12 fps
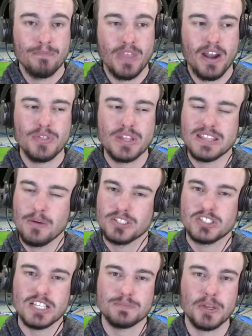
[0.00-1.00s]
And I think that
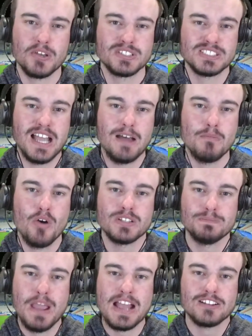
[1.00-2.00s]
was just because
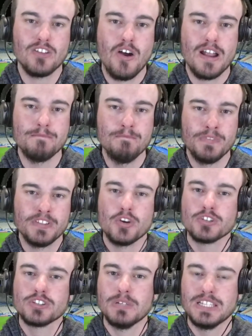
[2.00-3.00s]
Samoa's backline
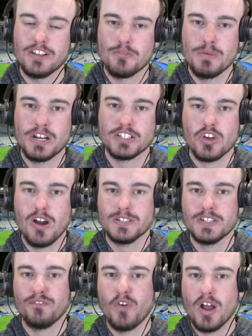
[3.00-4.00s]
took them a little bit of time
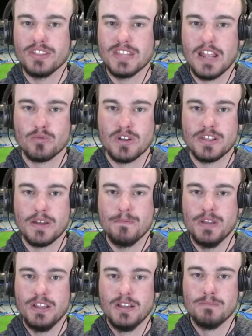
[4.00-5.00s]
to find that
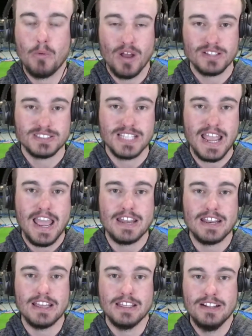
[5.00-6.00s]
rhythm. But once they
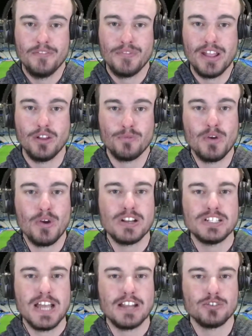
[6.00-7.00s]
had it, they looked very
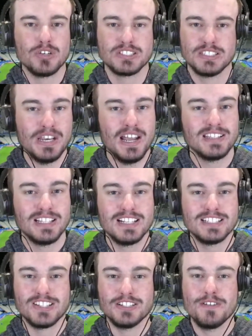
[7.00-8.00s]
dangerous.
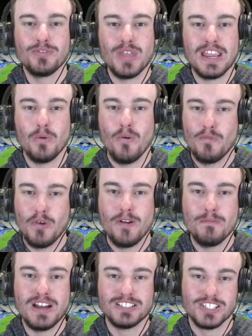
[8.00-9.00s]
Nonetheless, I do thank you all very
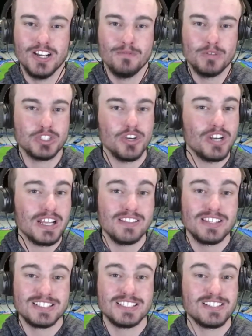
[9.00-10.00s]
much for tuning in.
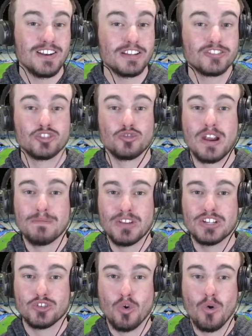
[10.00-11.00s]
This is an
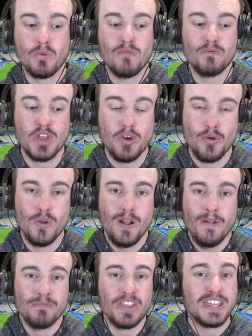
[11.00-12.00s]
extremely short review.
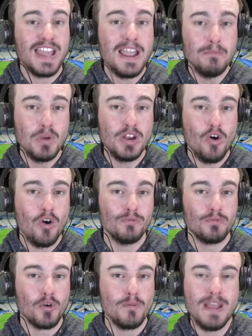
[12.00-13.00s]
The game went on
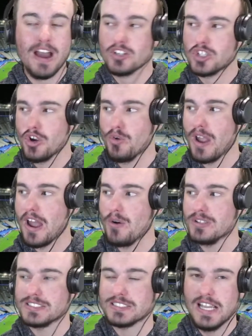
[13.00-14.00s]
for about two
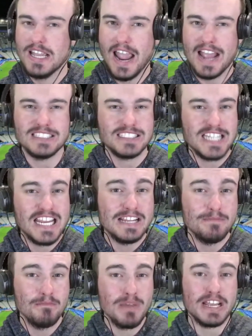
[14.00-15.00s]
hours and
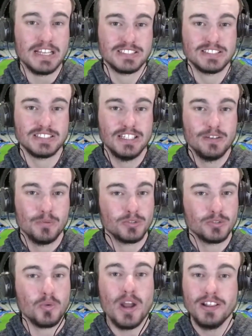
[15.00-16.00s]
10 minutes which
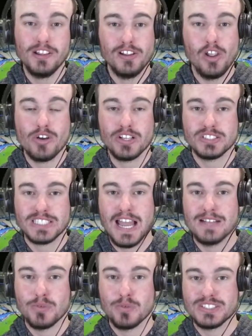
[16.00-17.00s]
was one of the longest
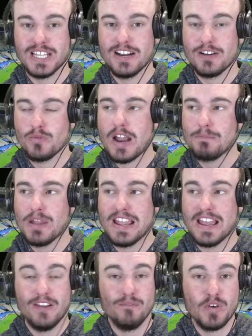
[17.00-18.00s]
games we've seen in rugby
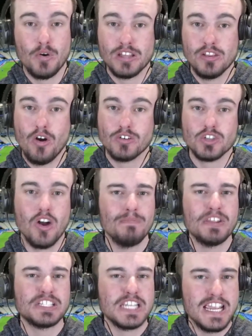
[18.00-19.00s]
in a very long time.
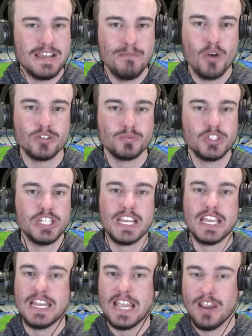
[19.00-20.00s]
The TMOs were
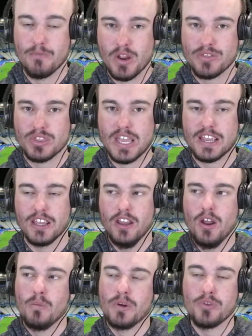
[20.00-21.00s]
checking everything
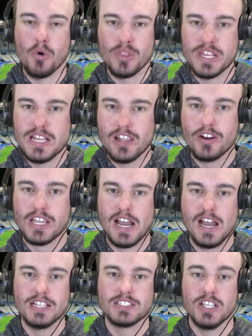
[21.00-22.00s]
with all the yellow
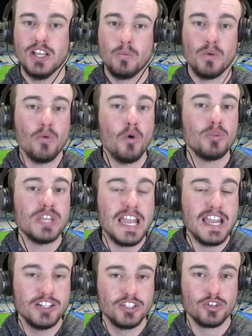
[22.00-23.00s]
cards, with all the
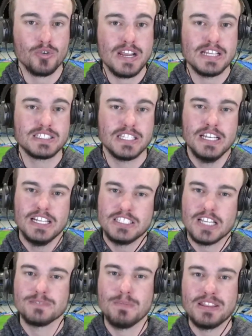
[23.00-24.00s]
injuries,
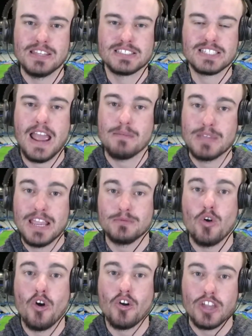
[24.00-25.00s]
just meant this game
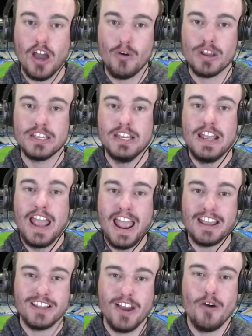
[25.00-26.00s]
kept on going
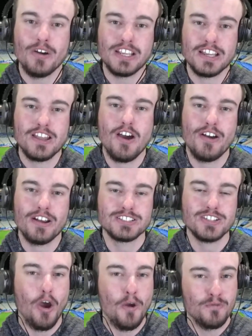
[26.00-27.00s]
and going and going.
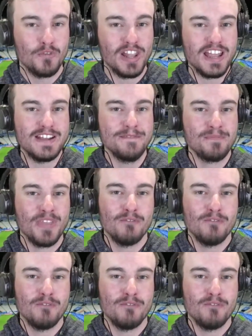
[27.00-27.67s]
So hopefully,